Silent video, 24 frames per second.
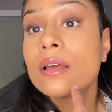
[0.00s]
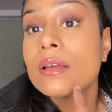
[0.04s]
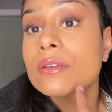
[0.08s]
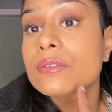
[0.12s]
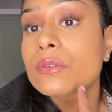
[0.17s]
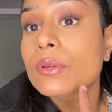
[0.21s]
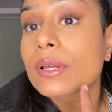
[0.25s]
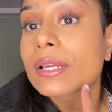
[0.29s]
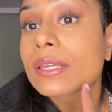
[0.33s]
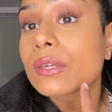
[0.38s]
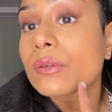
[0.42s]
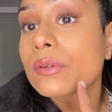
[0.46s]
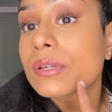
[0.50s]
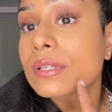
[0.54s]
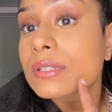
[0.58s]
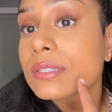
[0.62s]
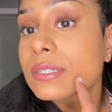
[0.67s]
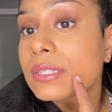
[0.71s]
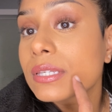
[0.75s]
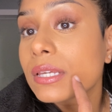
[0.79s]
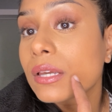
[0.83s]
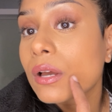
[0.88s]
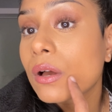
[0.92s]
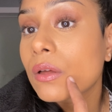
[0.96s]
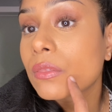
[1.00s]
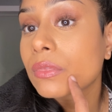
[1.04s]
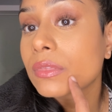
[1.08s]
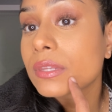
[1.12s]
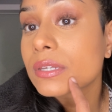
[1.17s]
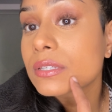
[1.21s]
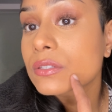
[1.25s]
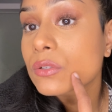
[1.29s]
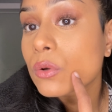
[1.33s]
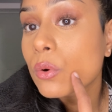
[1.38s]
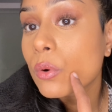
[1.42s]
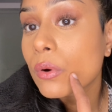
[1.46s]
So like you can see on this
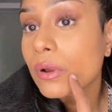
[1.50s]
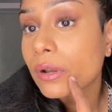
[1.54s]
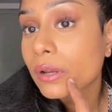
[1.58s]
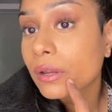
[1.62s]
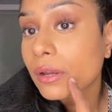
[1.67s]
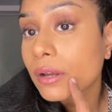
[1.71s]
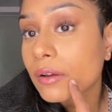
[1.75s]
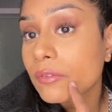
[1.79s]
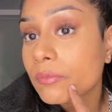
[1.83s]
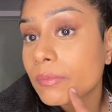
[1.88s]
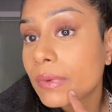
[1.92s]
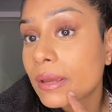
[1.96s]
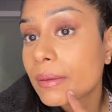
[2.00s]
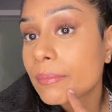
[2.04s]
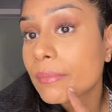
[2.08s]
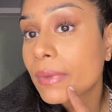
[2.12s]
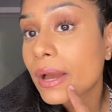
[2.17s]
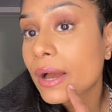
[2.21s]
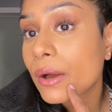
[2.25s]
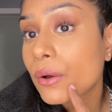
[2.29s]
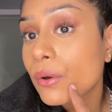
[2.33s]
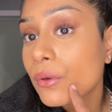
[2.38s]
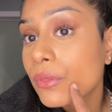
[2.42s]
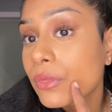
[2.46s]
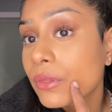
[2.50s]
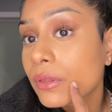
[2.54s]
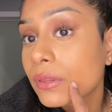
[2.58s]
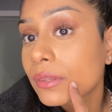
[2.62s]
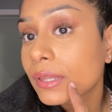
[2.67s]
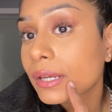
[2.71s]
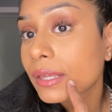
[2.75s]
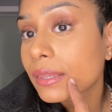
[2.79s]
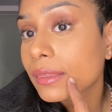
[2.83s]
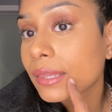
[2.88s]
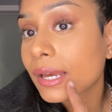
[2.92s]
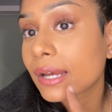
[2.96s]
corner of my mouth,
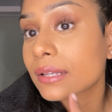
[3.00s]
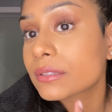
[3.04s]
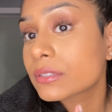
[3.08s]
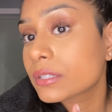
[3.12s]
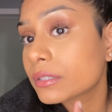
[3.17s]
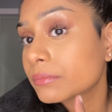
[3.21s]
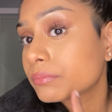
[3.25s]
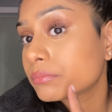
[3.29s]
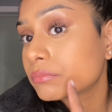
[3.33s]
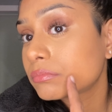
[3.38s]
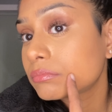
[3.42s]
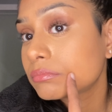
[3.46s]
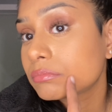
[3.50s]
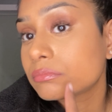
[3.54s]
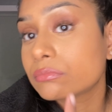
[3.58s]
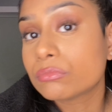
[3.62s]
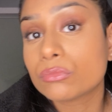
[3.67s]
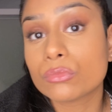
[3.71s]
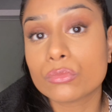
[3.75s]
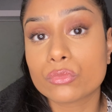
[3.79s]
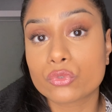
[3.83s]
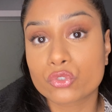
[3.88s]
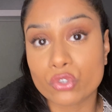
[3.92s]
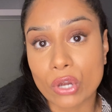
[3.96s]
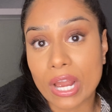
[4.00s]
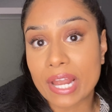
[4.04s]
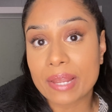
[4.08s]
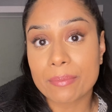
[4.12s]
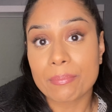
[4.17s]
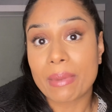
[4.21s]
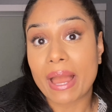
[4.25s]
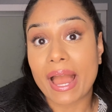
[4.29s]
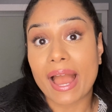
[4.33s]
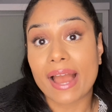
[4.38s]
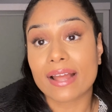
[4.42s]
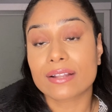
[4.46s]
like that's a dry
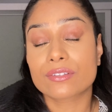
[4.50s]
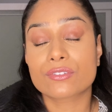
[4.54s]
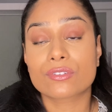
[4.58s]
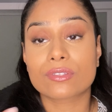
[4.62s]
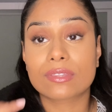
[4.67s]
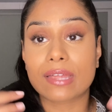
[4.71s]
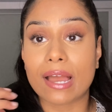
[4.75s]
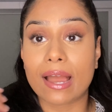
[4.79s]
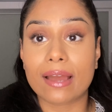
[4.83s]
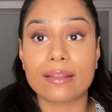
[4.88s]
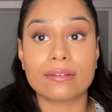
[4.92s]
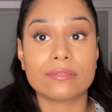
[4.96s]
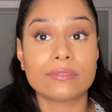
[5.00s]
patch that